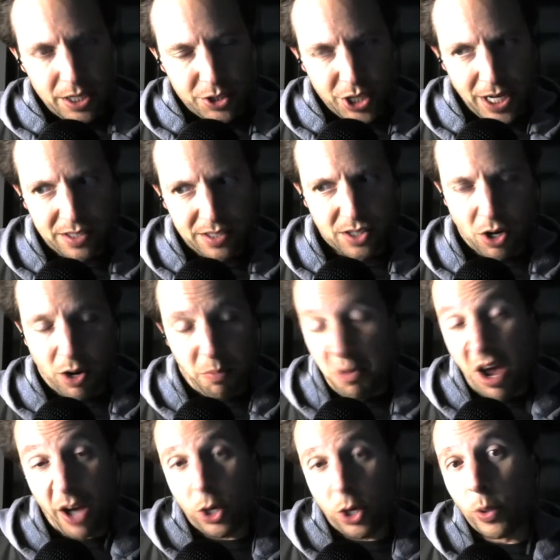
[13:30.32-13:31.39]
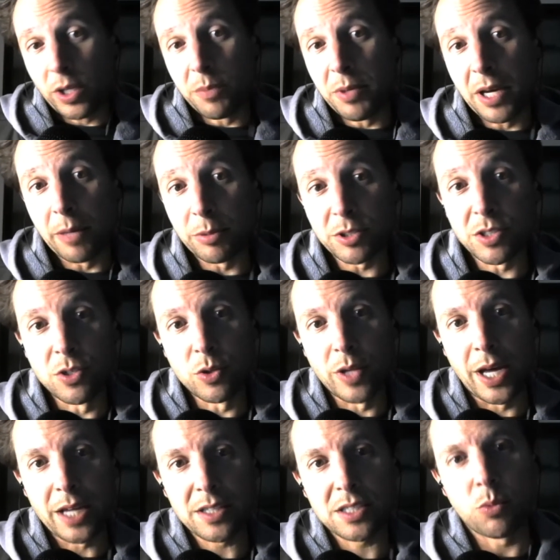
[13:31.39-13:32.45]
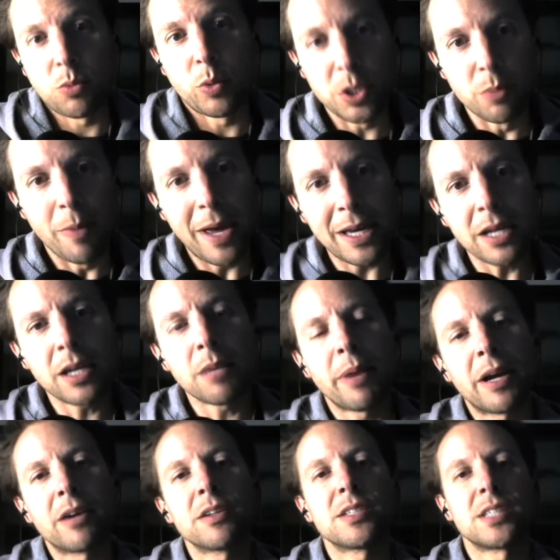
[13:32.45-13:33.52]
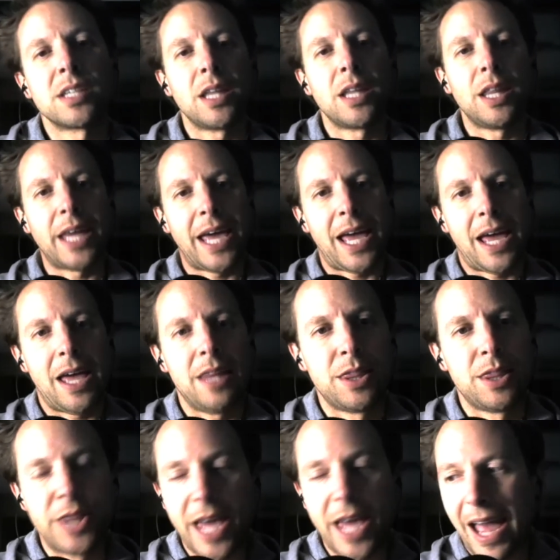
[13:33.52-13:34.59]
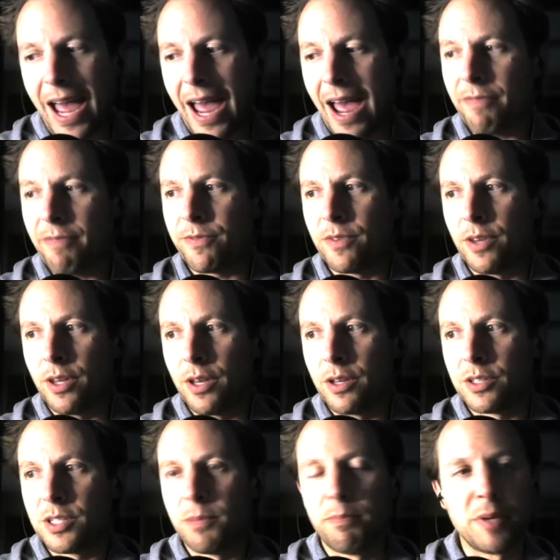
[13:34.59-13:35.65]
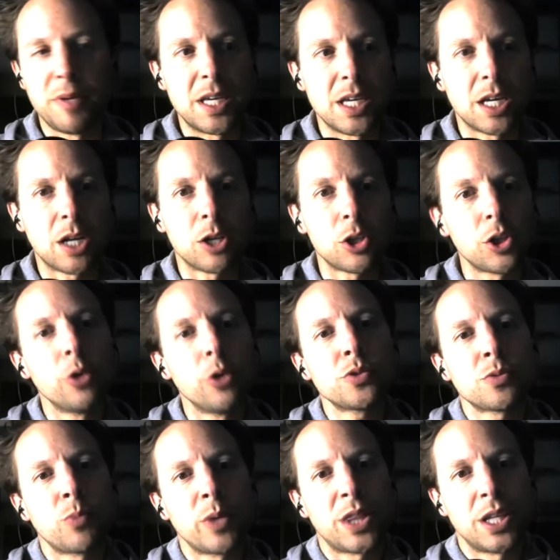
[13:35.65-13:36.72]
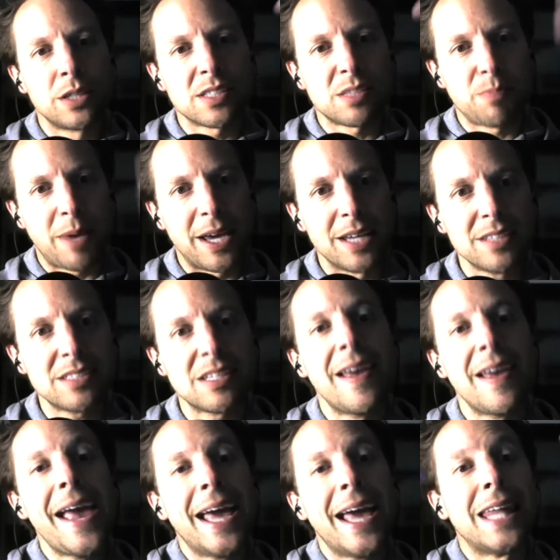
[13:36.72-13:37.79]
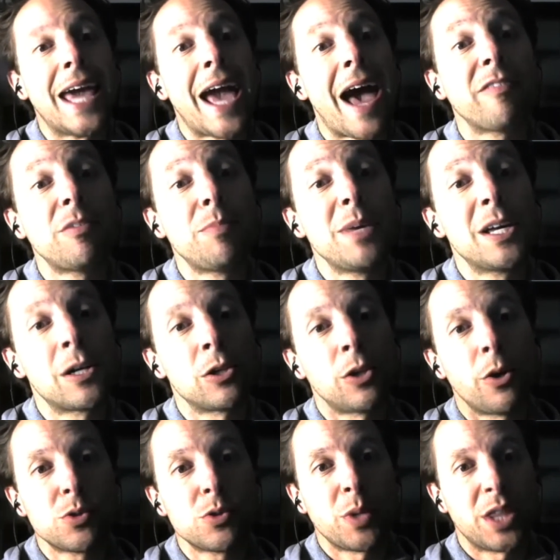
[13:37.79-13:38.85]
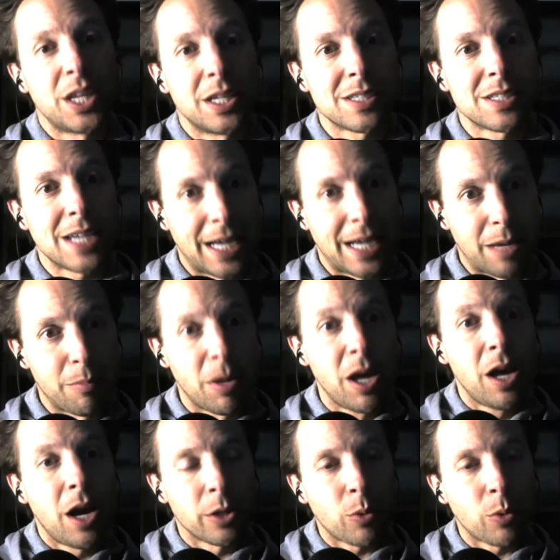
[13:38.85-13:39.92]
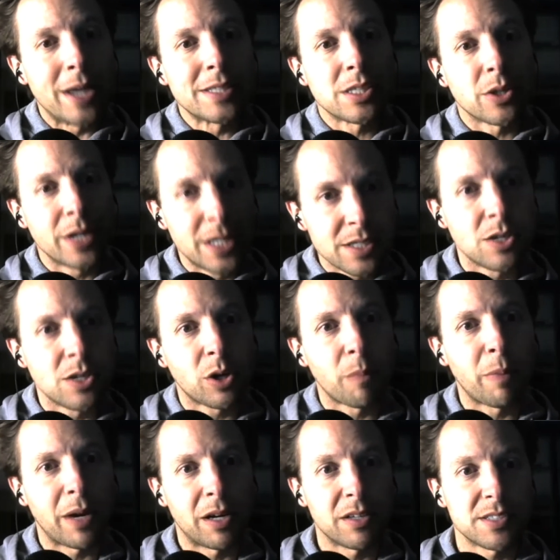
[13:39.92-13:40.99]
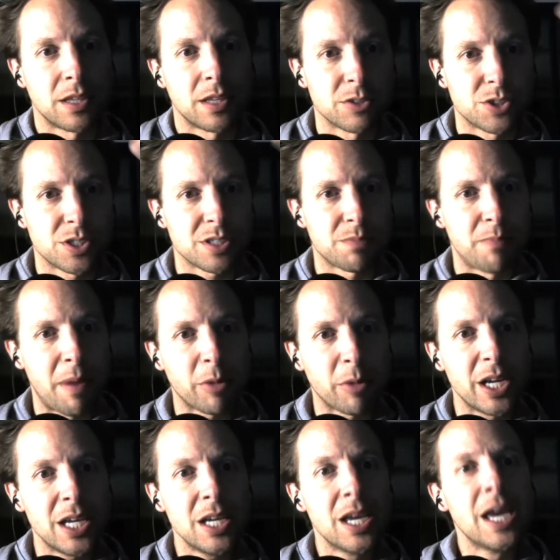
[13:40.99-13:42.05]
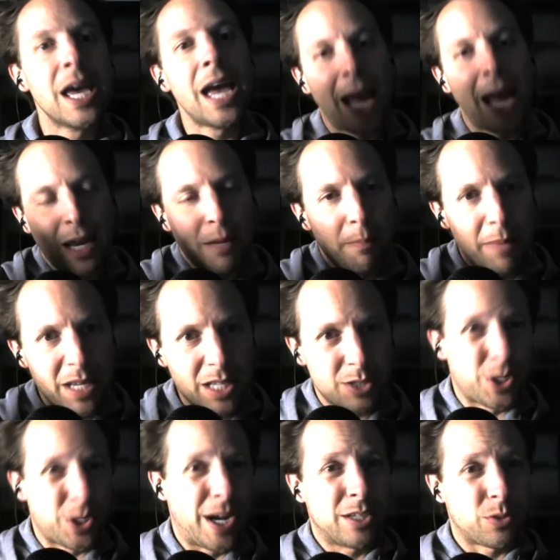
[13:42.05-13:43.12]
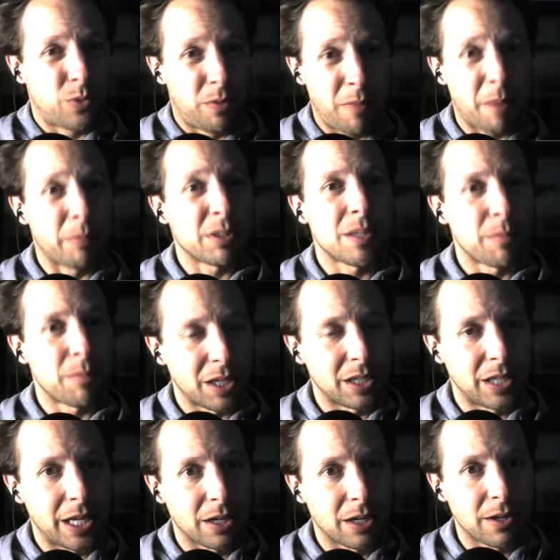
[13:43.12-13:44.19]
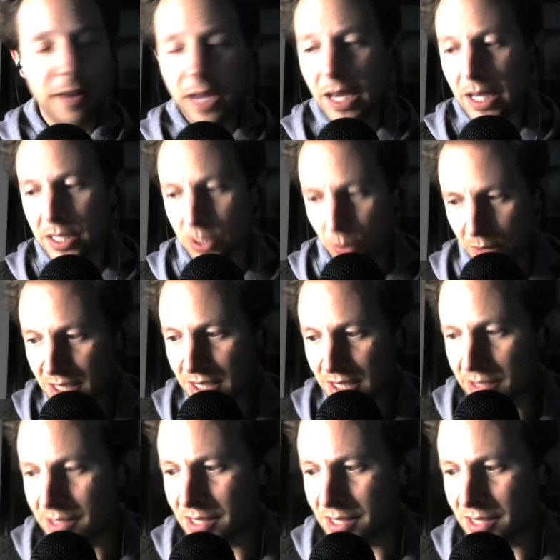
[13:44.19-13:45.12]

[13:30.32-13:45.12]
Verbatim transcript: chances are i'm not going to be able to do that so when you make a comparison they they have to be close within space and they have to be close within time. Otherwise, there is no comparison. There's just memory and me trying to remember something later. So, in this